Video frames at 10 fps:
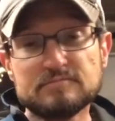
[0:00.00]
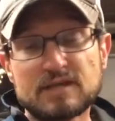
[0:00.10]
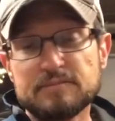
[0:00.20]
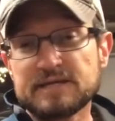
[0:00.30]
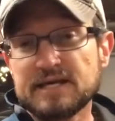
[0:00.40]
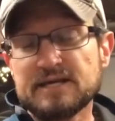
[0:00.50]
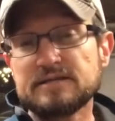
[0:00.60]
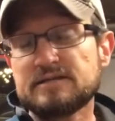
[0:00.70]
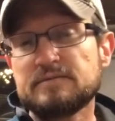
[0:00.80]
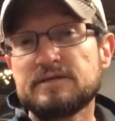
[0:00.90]
I'm again
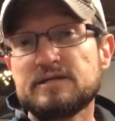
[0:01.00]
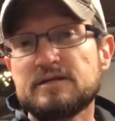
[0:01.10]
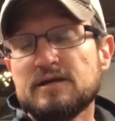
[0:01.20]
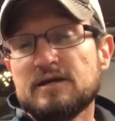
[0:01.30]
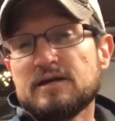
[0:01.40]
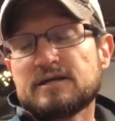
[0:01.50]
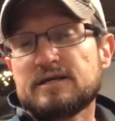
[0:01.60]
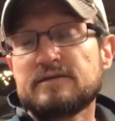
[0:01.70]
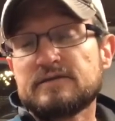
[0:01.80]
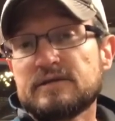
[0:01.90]
going to be
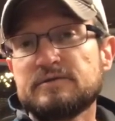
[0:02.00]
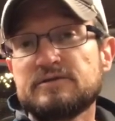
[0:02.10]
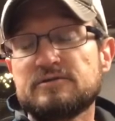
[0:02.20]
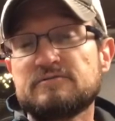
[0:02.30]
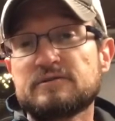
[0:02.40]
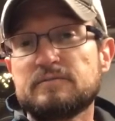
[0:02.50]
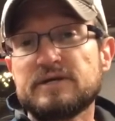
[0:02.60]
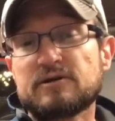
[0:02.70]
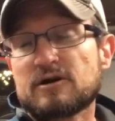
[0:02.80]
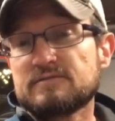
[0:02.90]
getting the W-2 from the
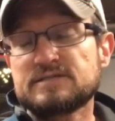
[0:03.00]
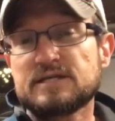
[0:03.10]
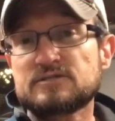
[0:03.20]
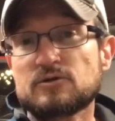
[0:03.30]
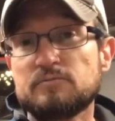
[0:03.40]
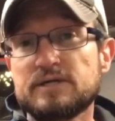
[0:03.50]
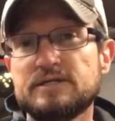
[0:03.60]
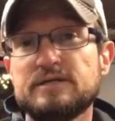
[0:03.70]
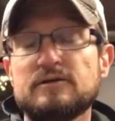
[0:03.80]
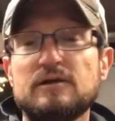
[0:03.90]
beet harvest, that's no big
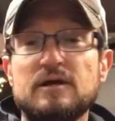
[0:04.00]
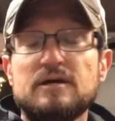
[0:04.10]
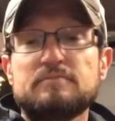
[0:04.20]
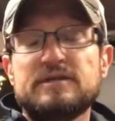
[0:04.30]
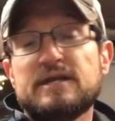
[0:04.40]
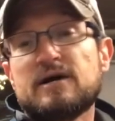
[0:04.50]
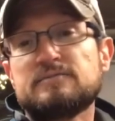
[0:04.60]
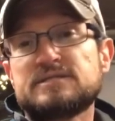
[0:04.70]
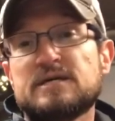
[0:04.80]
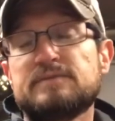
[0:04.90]
deal. But now I'm
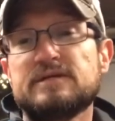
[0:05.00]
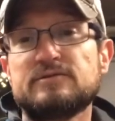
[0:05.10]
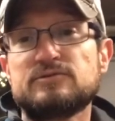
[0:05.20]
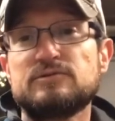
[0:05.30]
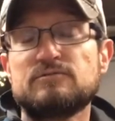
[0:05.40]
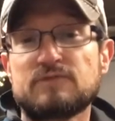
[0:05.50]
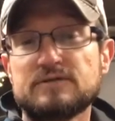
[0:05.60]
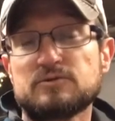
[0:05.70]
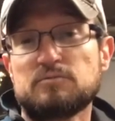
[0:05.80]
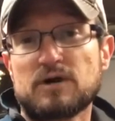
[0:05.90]
stepping into
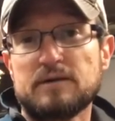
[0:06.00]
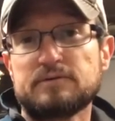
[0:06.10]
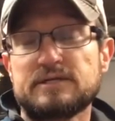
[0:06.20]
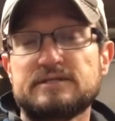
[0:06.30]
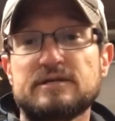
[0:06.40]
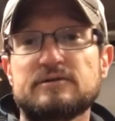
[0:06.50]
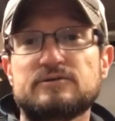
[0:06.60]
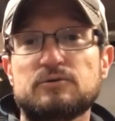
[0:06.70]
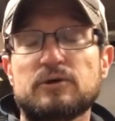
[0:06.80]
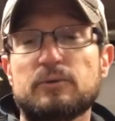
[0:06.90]
rental property
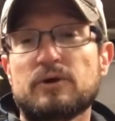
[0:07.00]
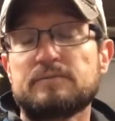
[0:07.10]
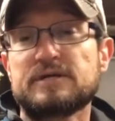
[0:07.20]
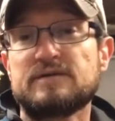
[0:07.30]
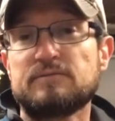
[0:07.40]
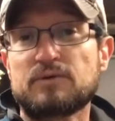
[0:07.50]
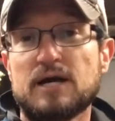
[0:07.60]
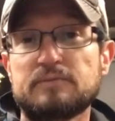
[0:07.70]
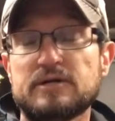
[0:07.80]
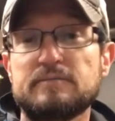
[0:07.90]
territory where I'm going to have a
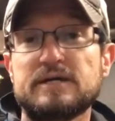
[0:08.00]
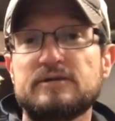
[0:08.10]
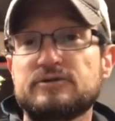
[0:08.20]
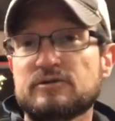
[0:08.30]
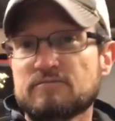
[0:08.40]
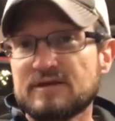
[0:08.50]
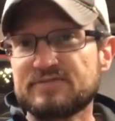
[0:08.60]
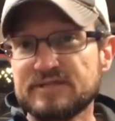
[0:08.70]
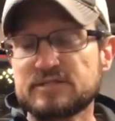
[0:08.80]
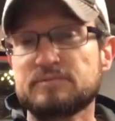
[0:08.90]
property manager to rent
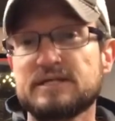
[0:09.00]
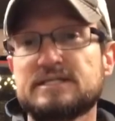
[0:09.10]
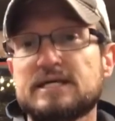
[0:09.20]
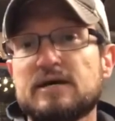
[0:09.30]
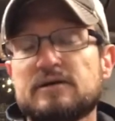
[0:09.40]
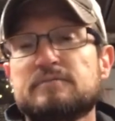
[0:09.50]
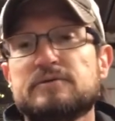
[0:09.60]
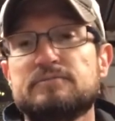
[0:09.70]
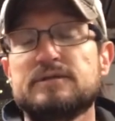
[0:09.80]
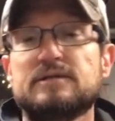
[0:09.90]
this place out. I'm
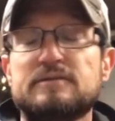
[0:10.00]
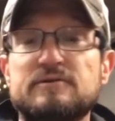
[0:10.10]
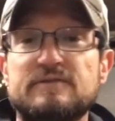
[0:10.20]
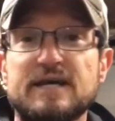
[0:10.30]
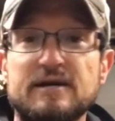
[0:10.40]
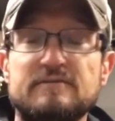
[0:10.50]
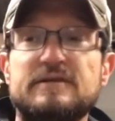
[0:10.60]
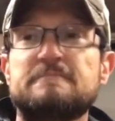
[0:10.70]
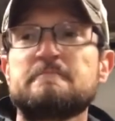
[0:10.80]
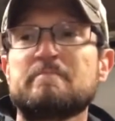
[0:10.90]
completely moving out of
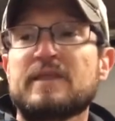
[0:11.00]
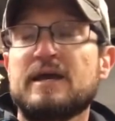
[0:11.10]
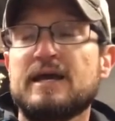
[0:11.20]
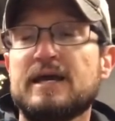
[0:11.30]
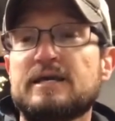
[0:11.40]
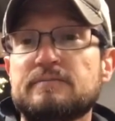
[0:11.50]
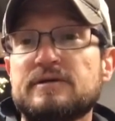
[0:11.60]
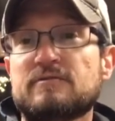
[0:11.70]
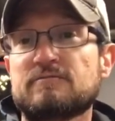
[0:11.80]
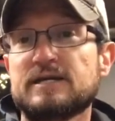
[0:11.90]
it, and I'm
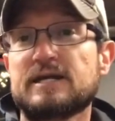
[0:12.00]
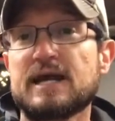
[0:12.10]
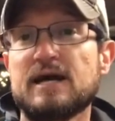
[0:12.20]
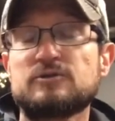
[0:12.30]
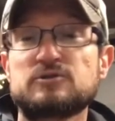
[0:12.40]
going to rent it out.